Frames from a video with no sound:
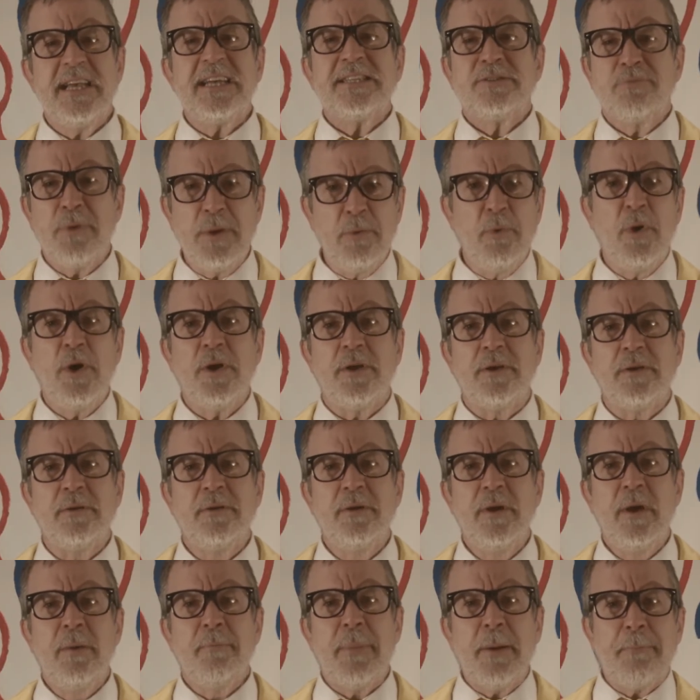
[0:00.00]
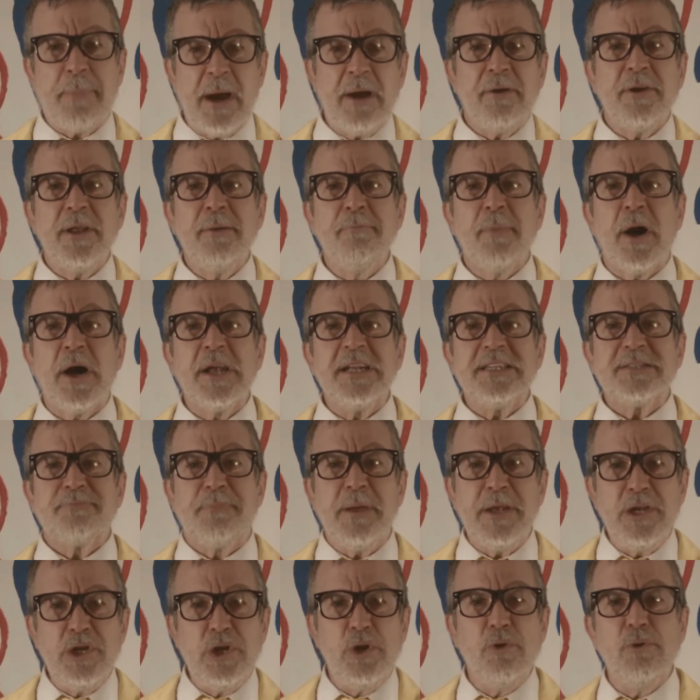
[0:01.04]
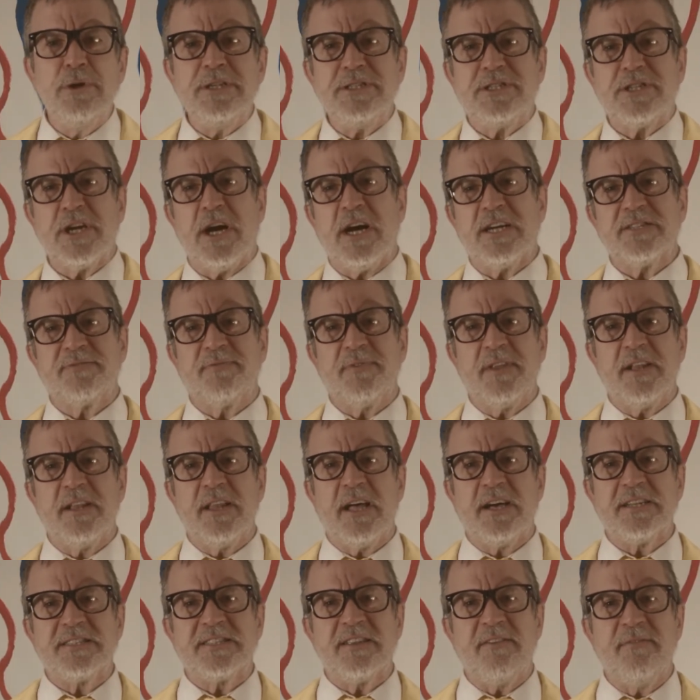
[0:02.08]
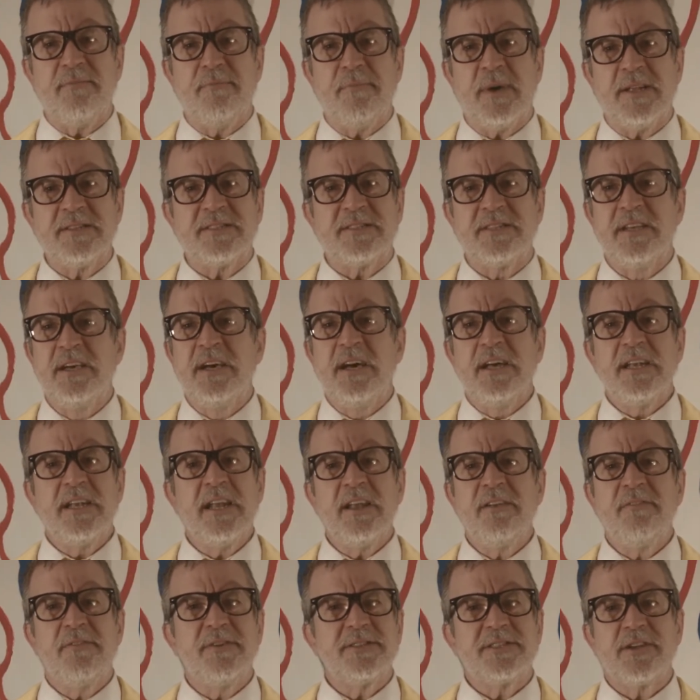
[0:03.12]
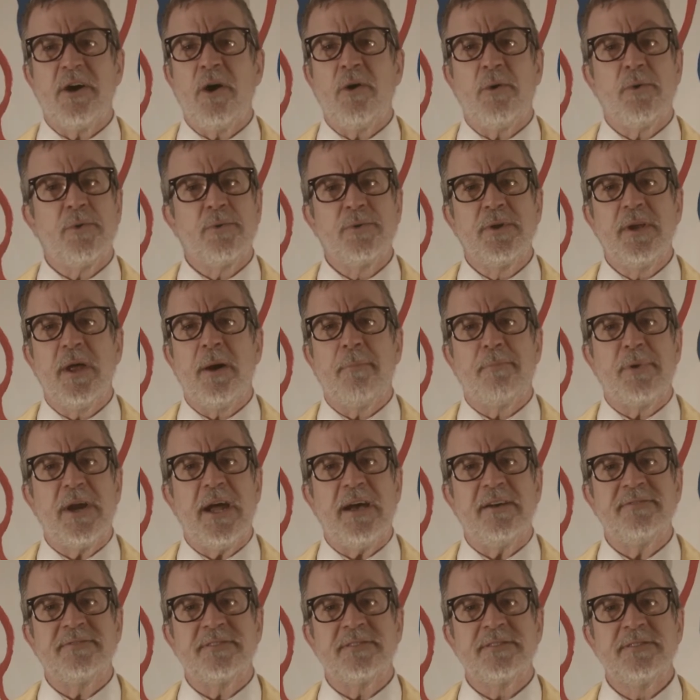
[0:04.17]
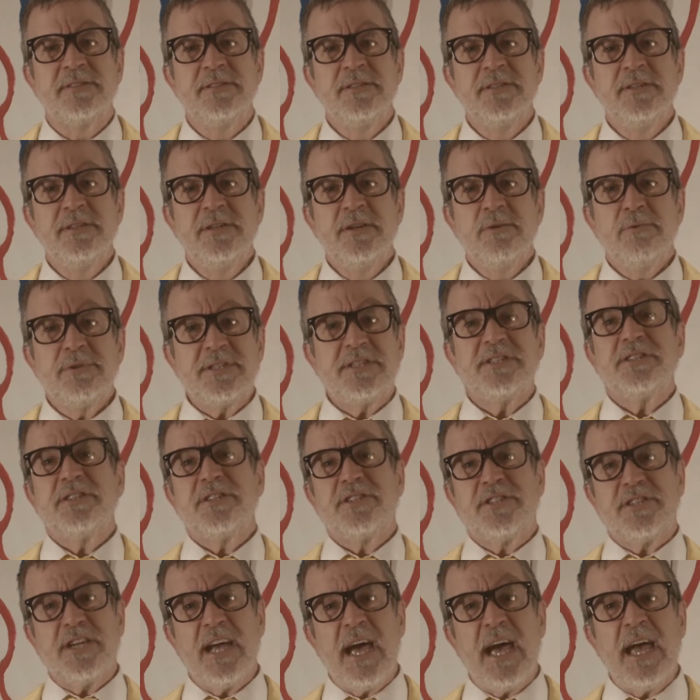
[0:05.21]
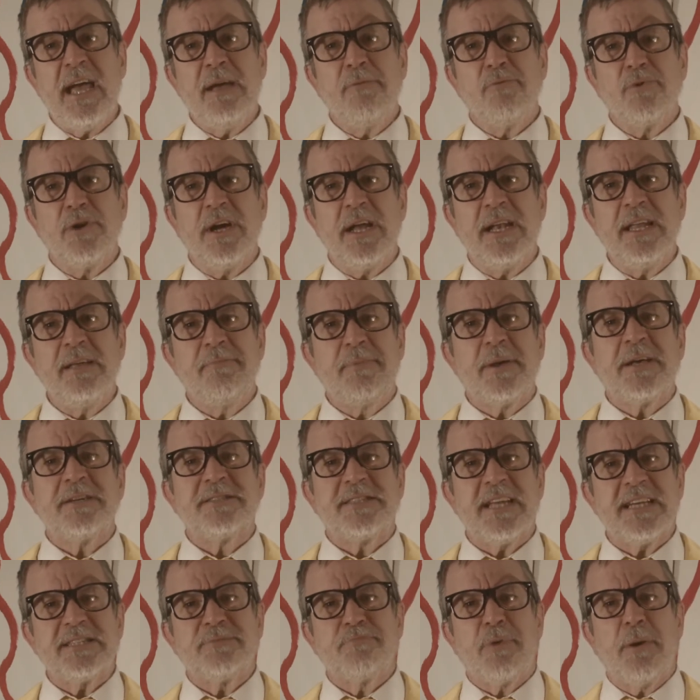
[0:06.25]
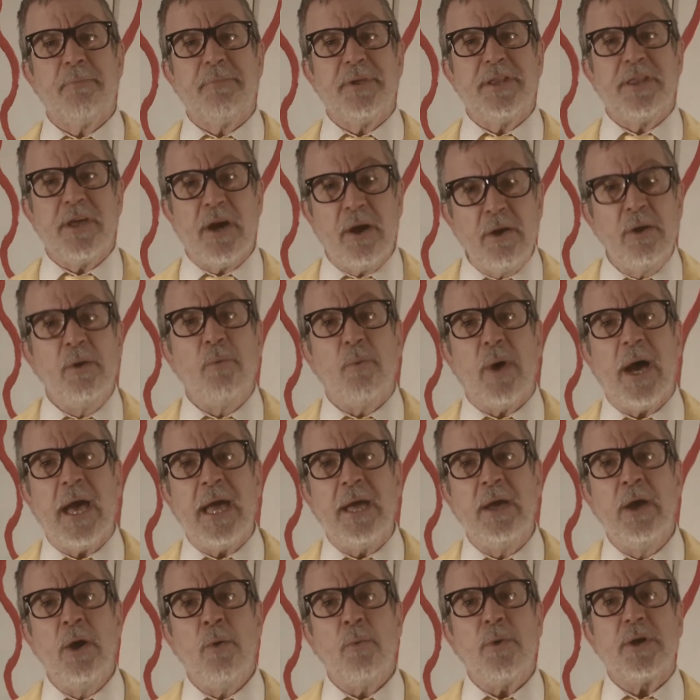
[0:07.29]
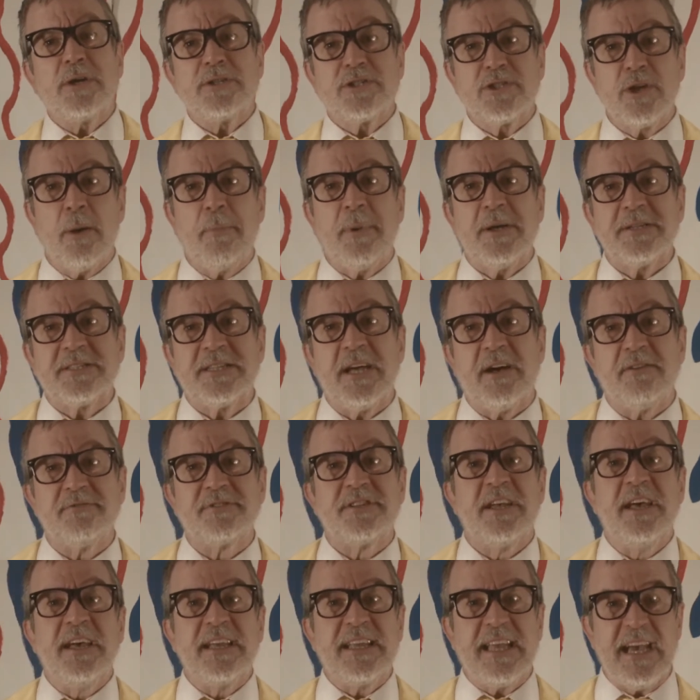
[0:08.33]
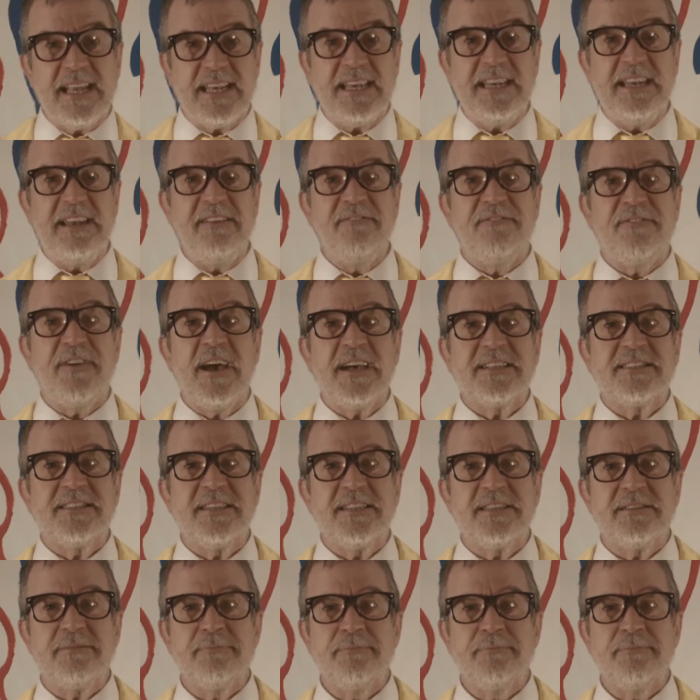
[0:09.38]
we would. But bearing in mind it's been you in charge for the last 7 months, none of us are holding our breaths. Which is a shame, really, because that's probably the only way we could stop ourselves getting infected.